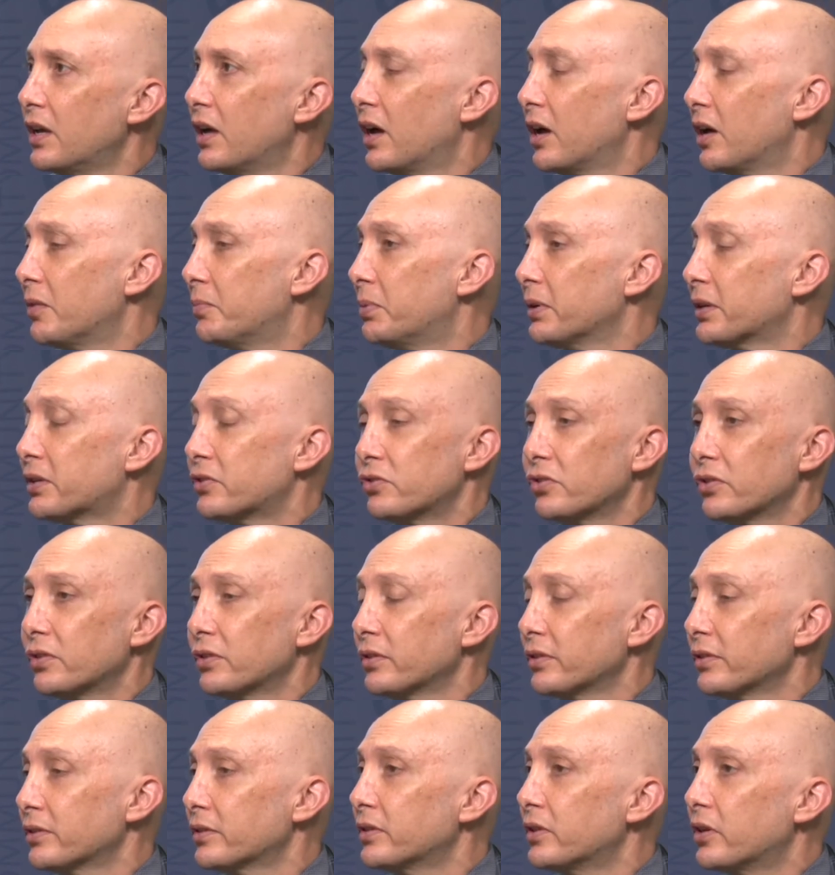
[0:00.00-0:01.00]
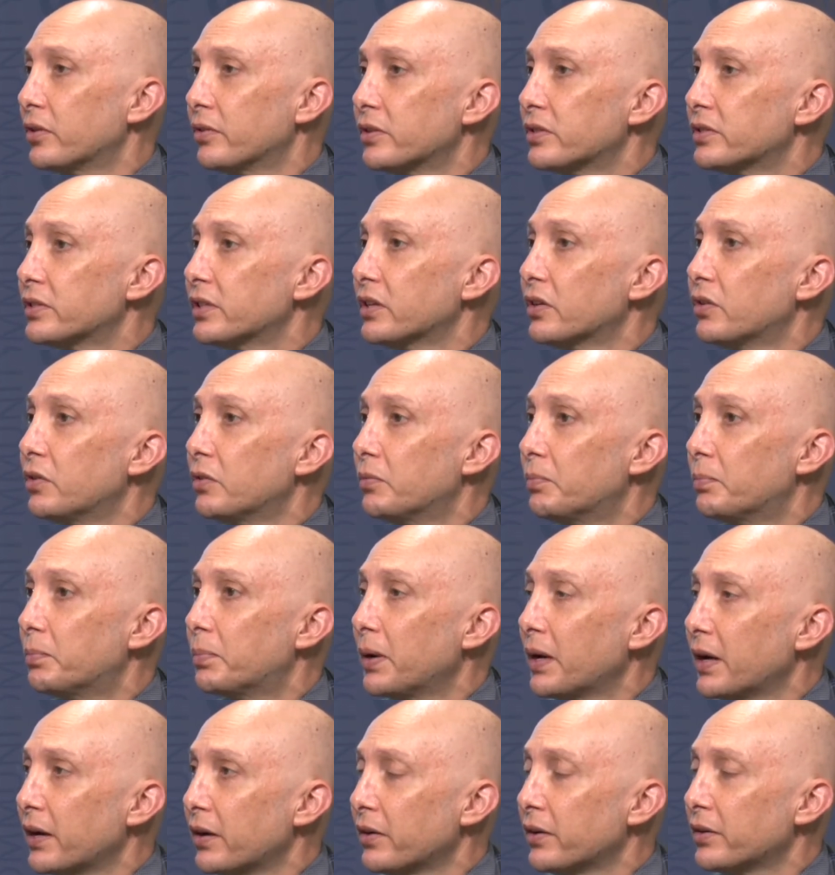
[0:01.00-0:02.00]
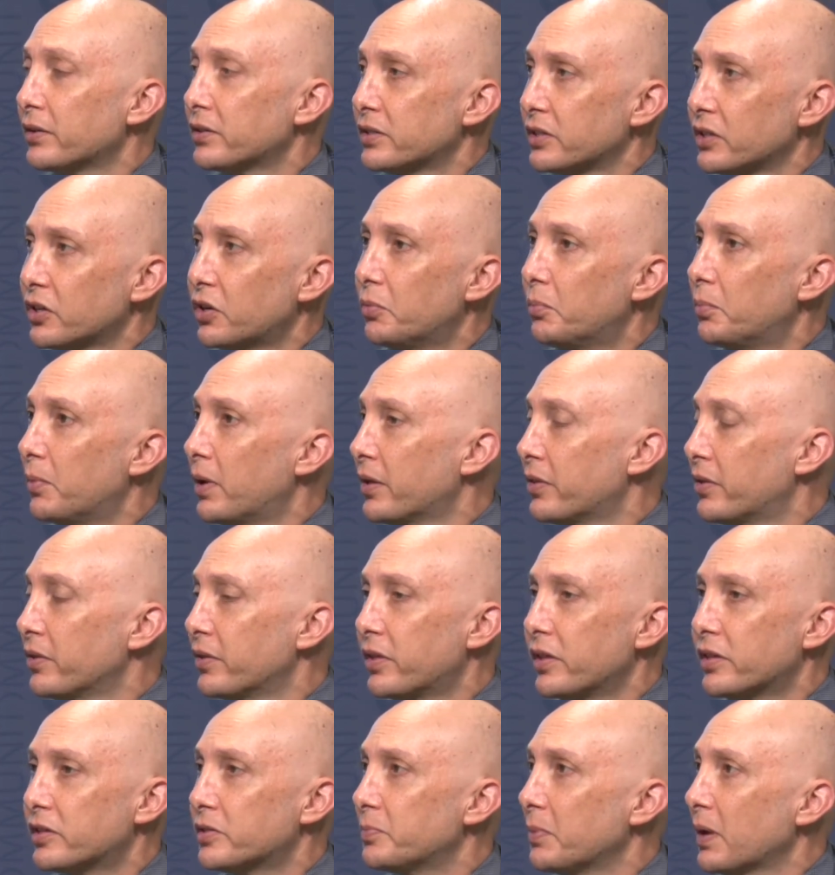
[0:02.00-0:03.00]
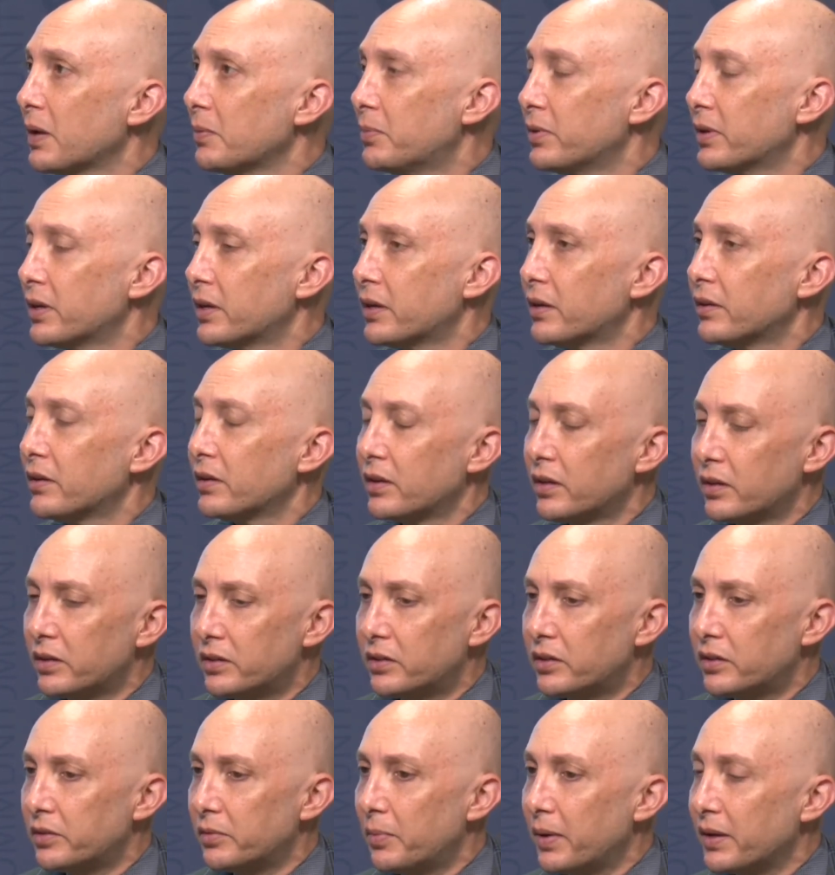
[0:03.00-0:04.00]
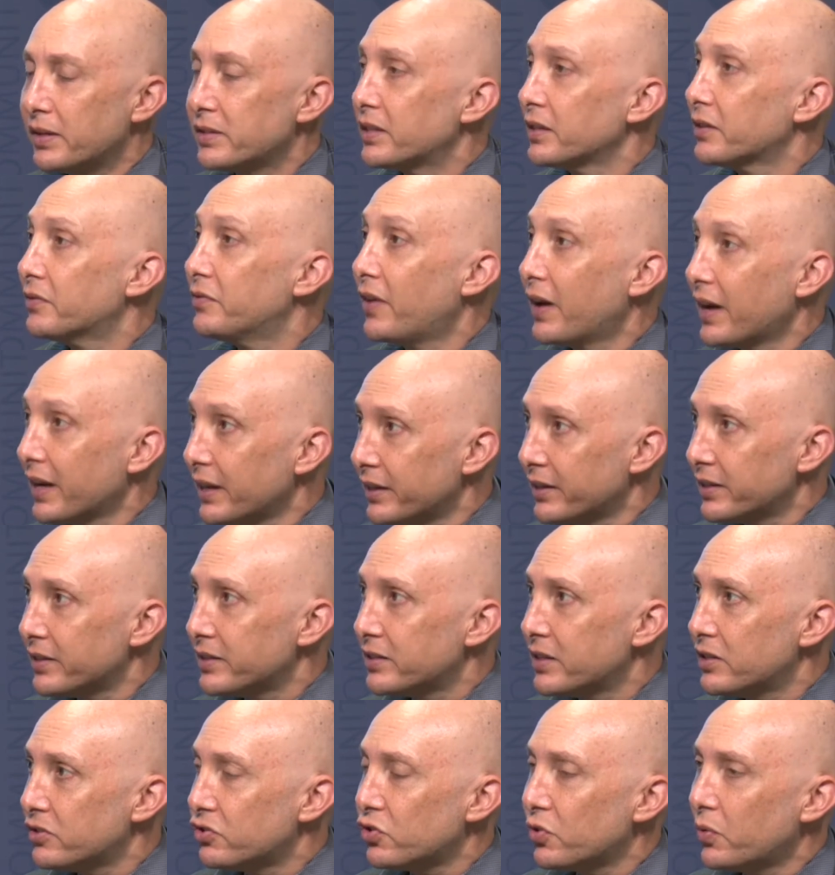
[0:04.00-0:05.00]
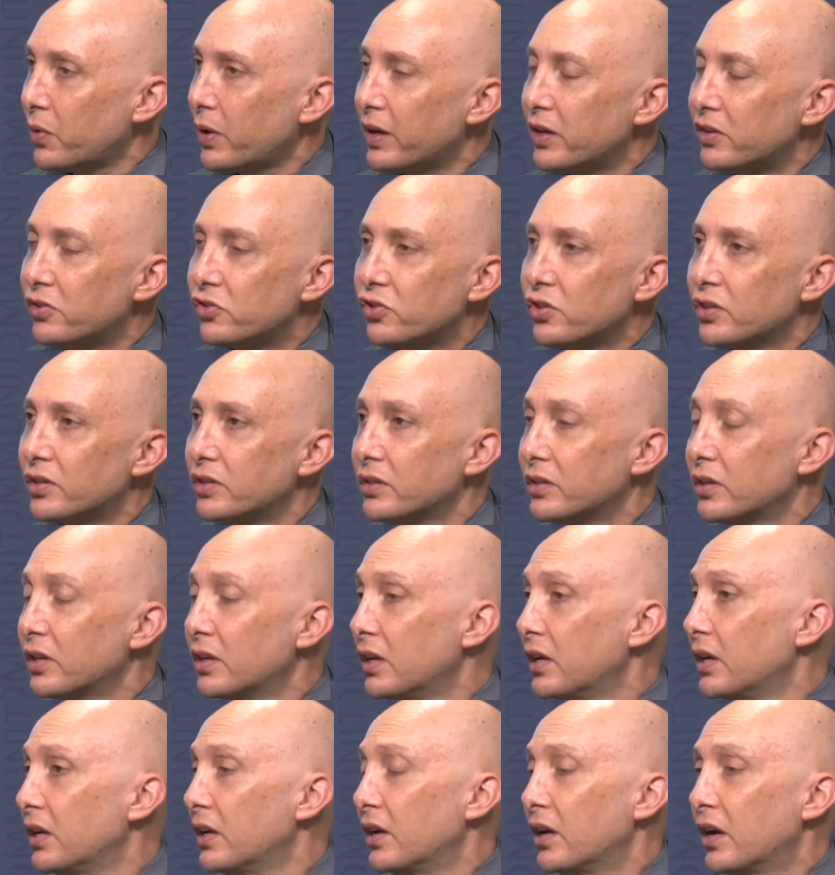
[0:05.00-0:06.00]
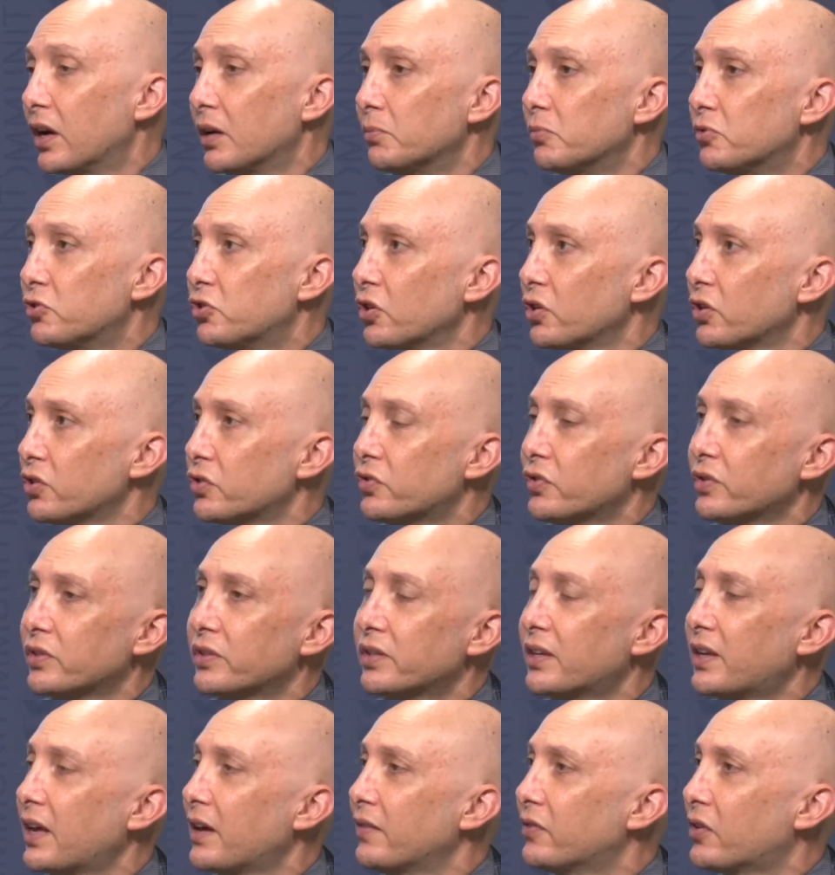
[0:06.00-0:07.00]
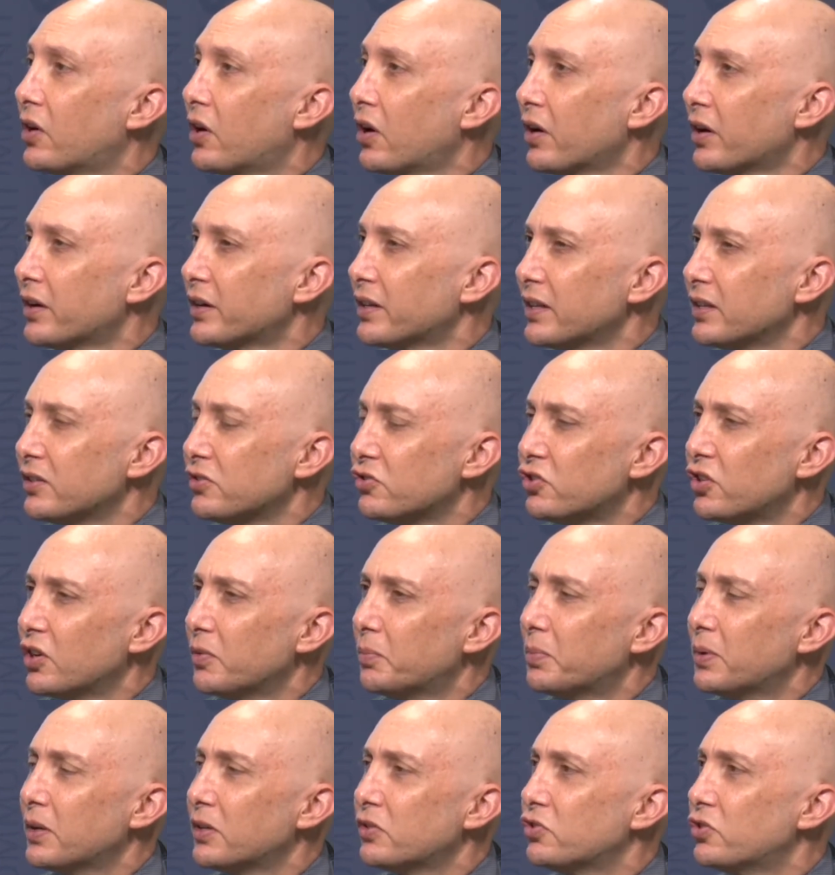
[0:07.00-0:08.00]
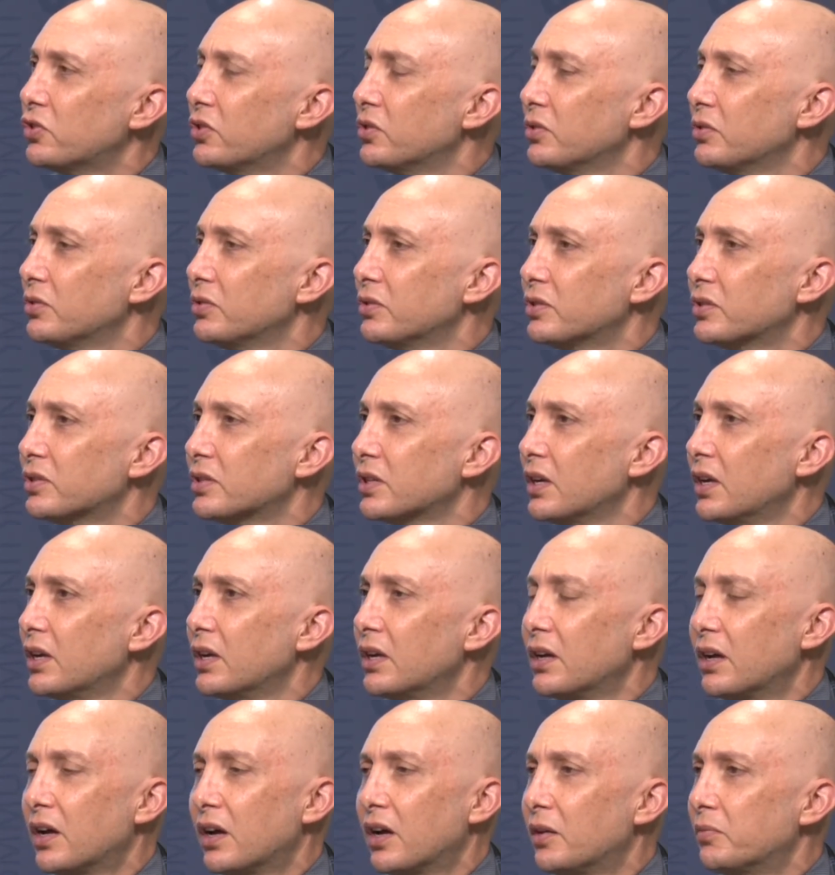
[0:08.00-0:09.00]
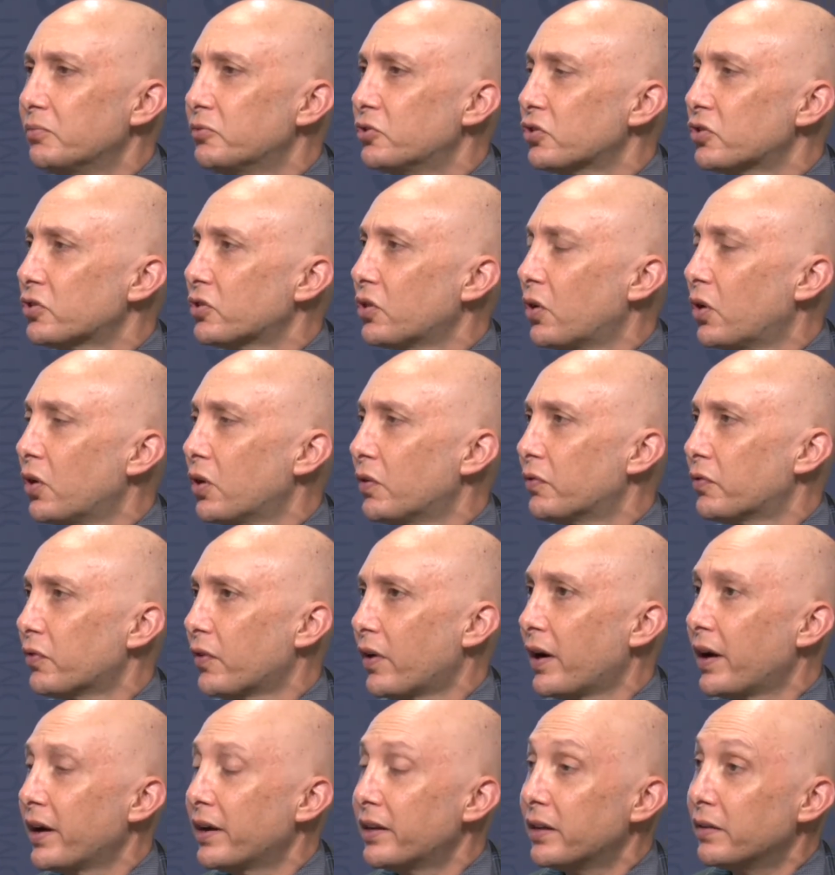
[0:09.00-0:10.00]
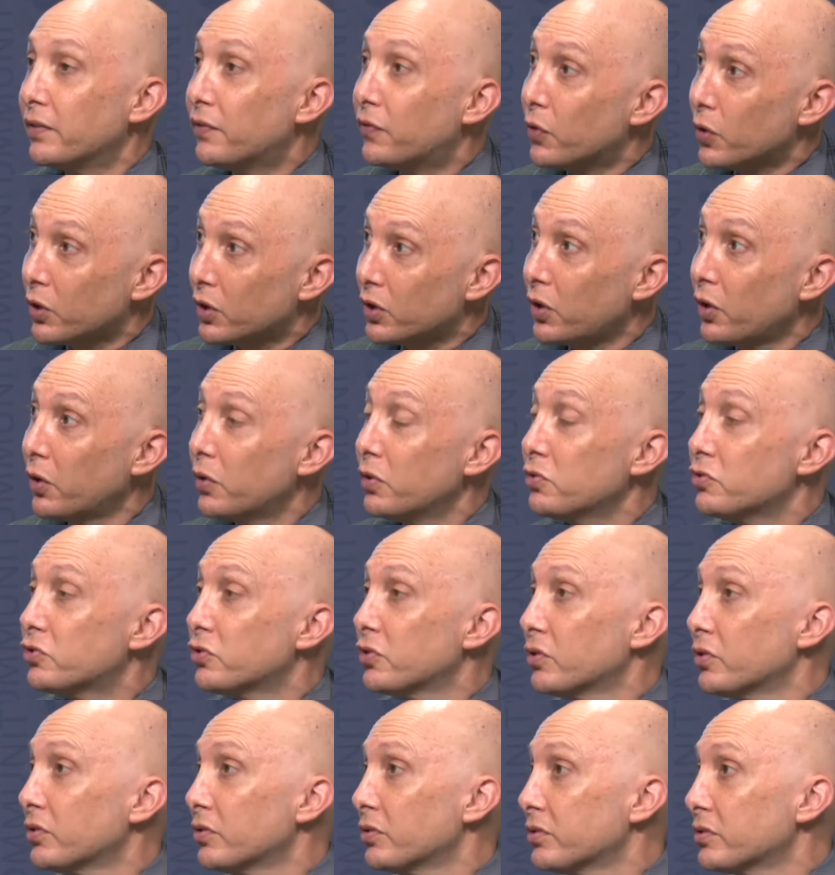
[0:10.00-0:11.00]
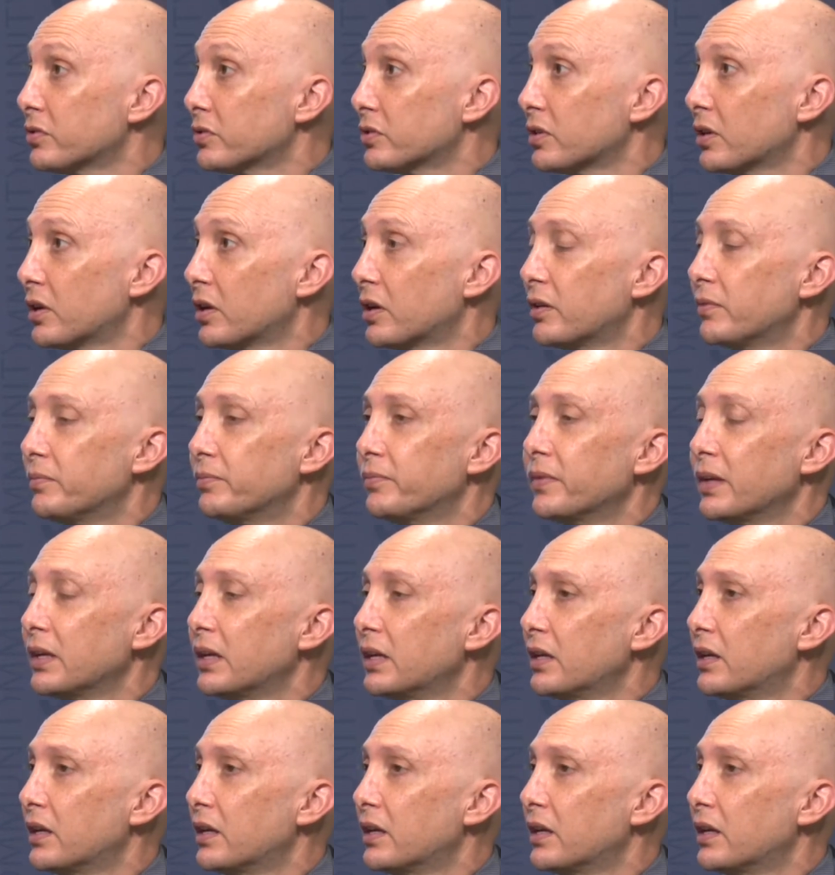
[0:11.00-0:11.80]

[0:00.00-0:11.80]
Uh, picture, you know, a single parent, single mother that's maybe in a domestic violence situation, um, children that have guardianship issues um, just the whole variety of foreclosures, um,